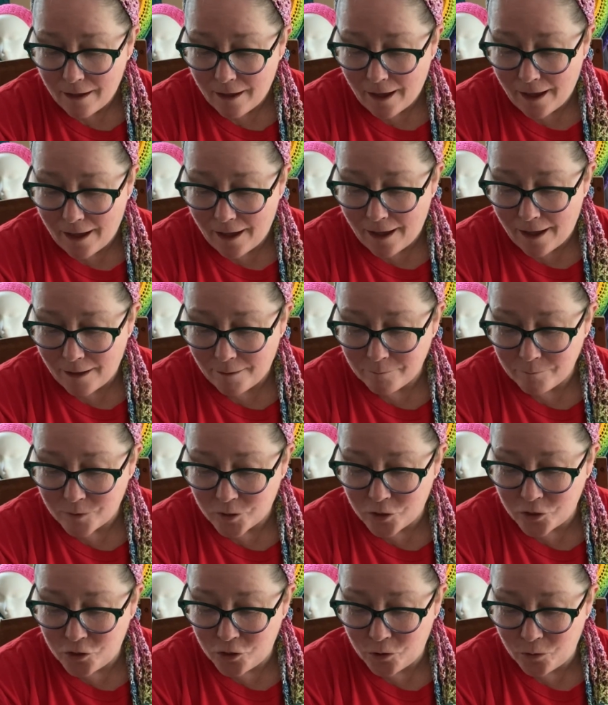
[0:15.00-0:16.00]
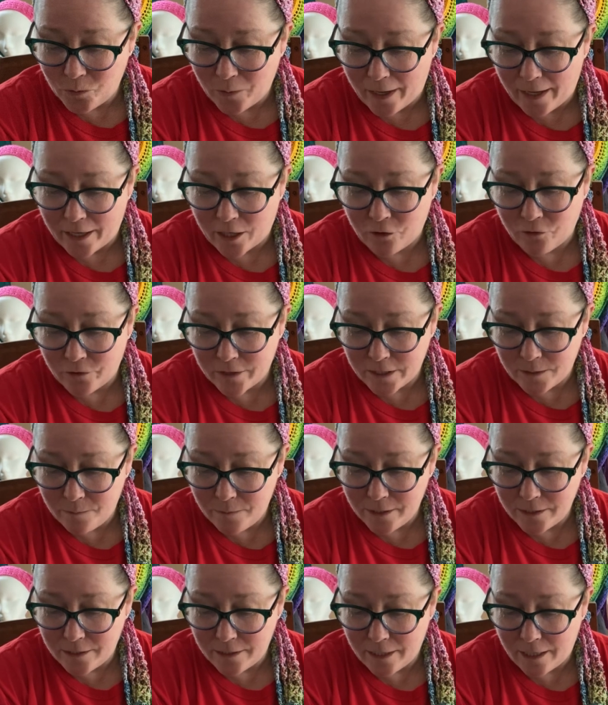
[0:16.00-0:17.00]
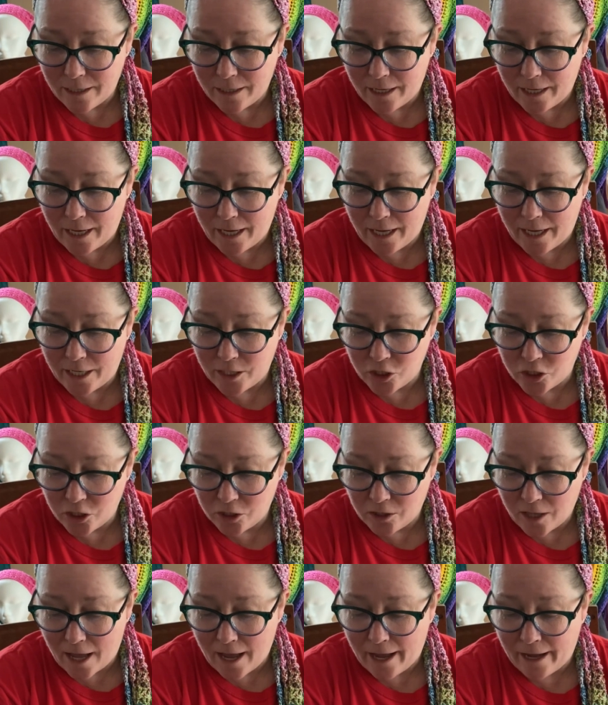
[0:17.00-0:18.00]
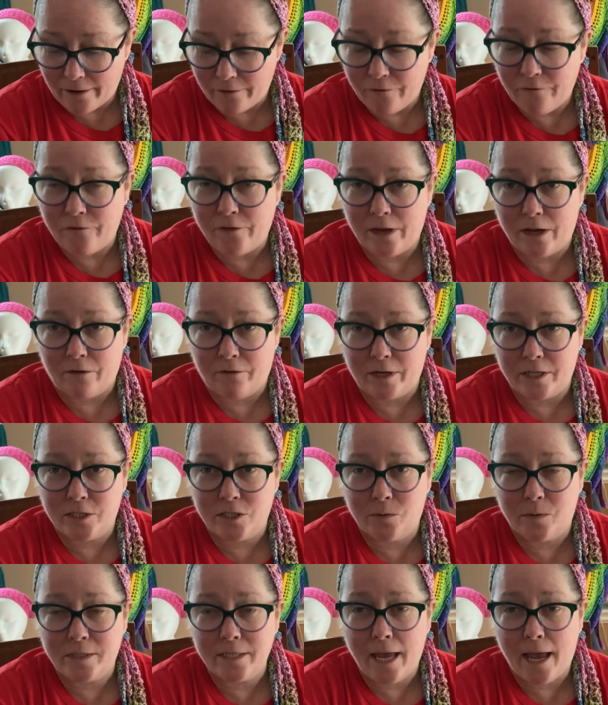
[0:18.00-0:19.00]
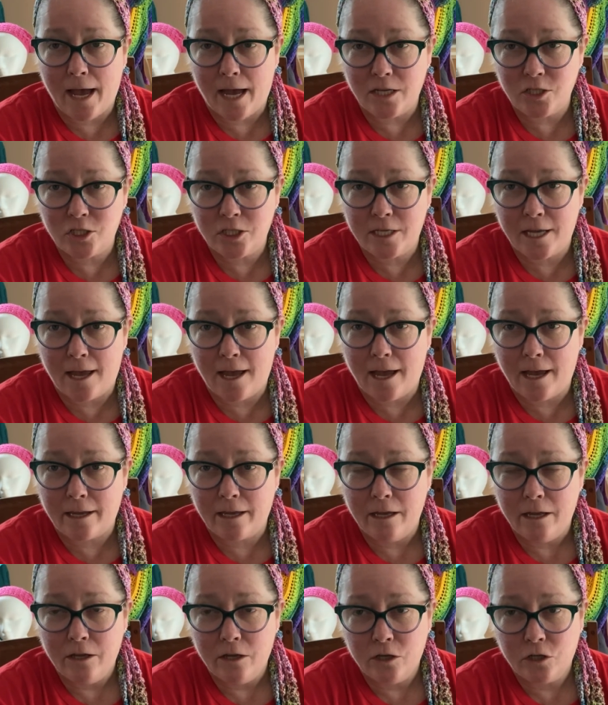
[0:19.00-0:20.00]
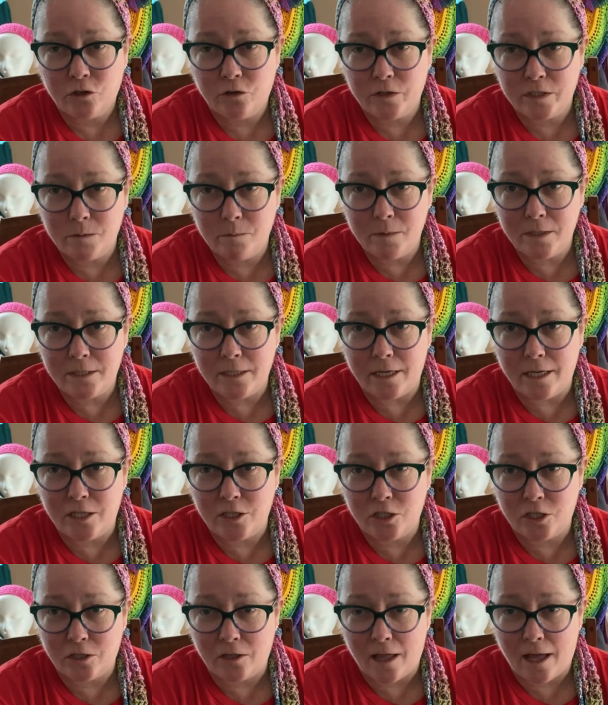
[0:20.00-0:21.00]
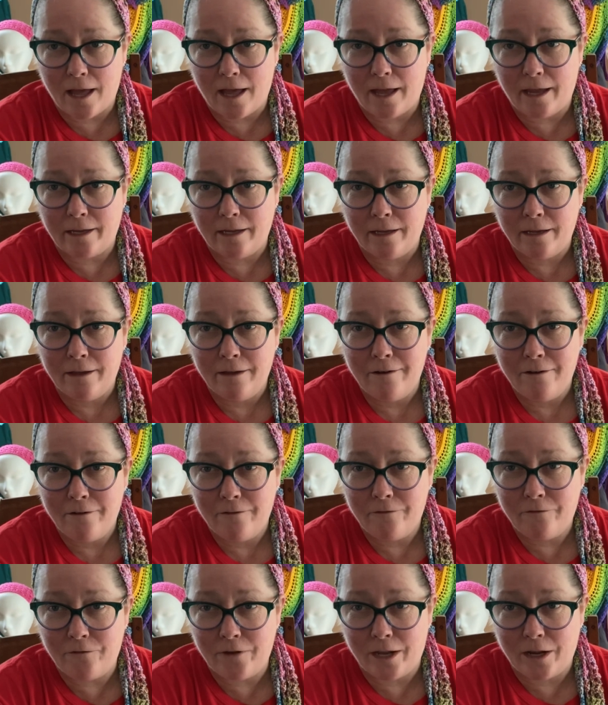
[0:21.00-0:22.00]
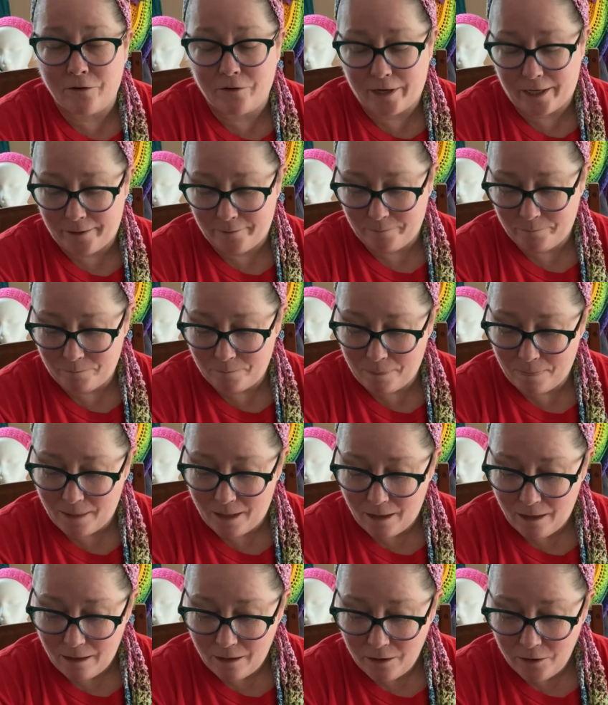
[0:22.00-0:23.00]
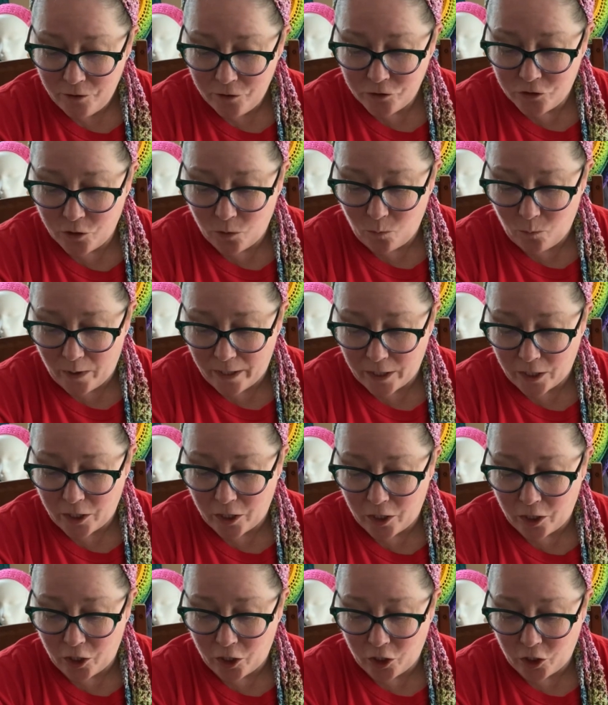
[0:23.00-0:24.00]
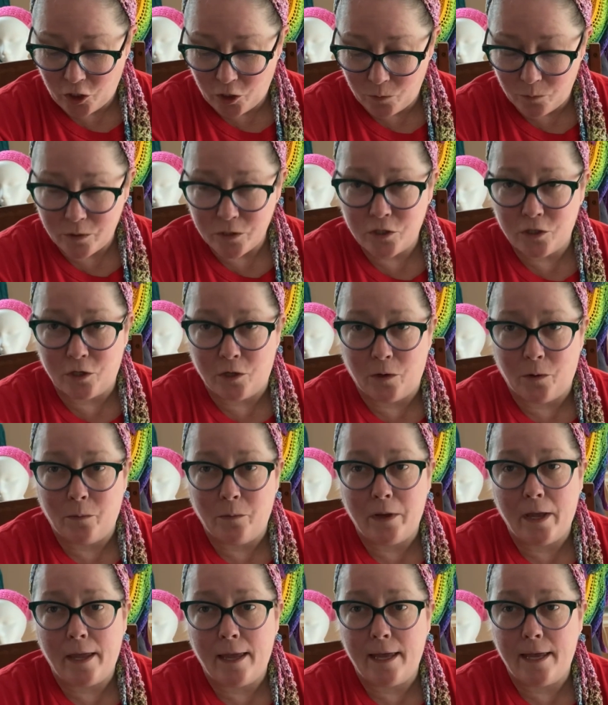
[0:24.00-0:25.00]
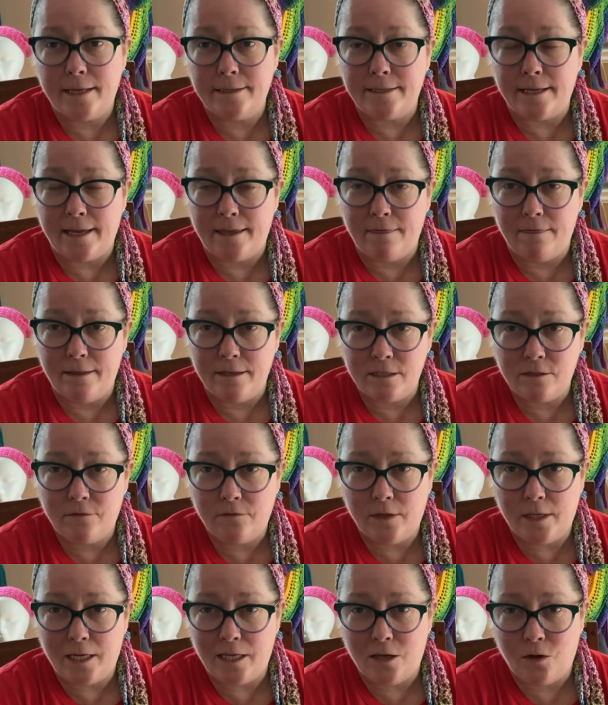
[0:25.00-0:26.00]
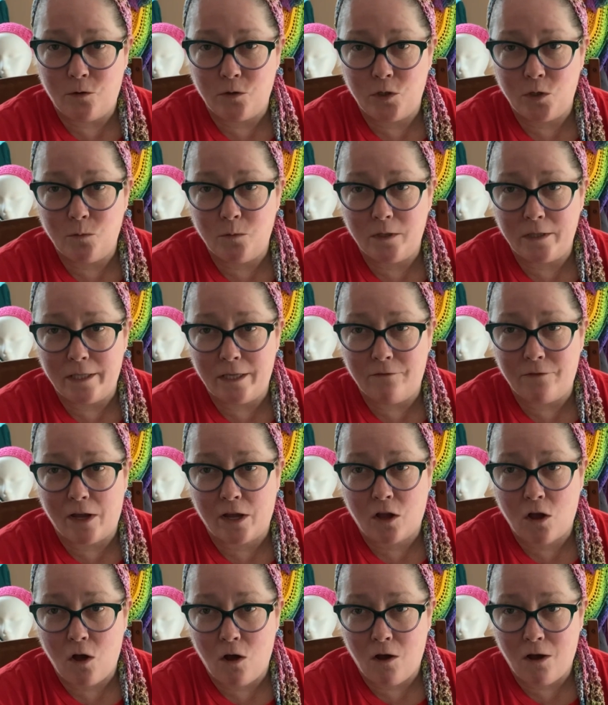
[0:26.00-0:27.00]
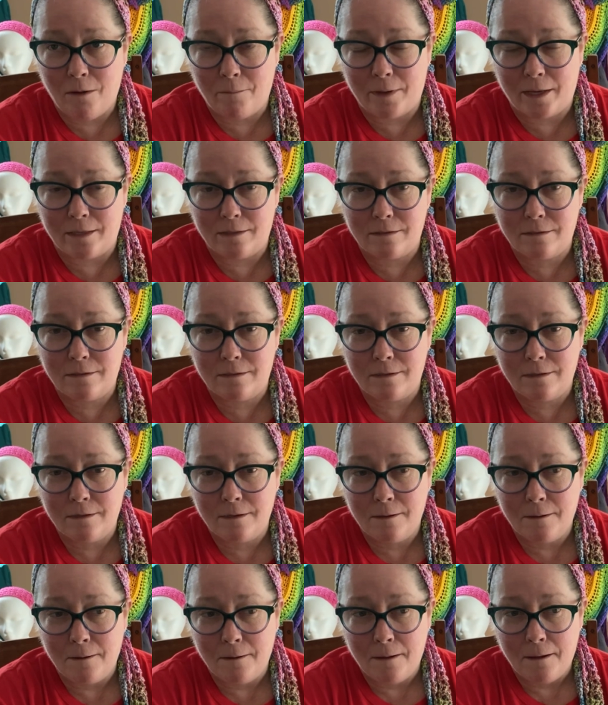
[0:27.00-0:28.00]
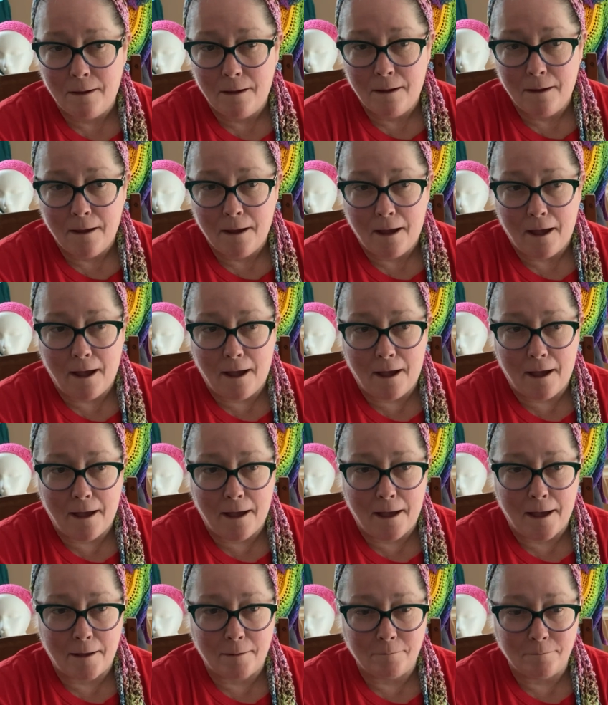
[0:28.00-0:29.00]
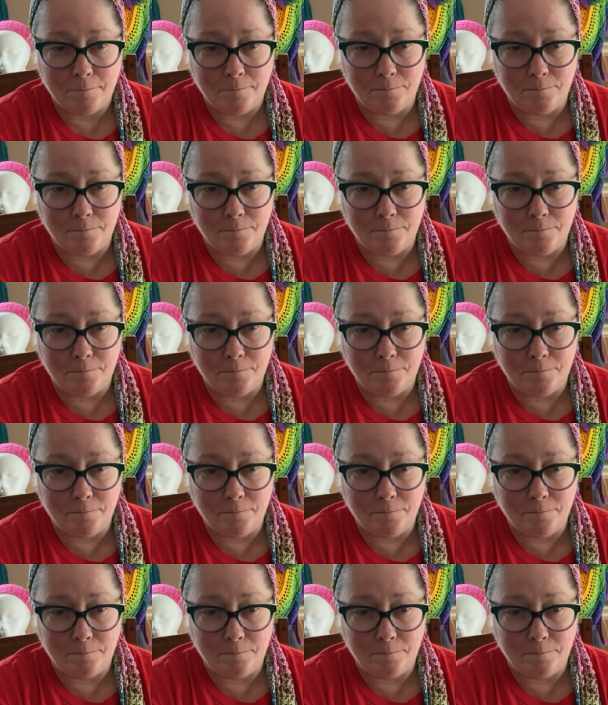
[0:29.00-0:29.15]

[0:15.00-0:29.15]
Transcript: um, to do a Christmas in July fairy. So it's hashtag Christmas in July fairy. So what you will do is in this video, you will leave a comment. Um,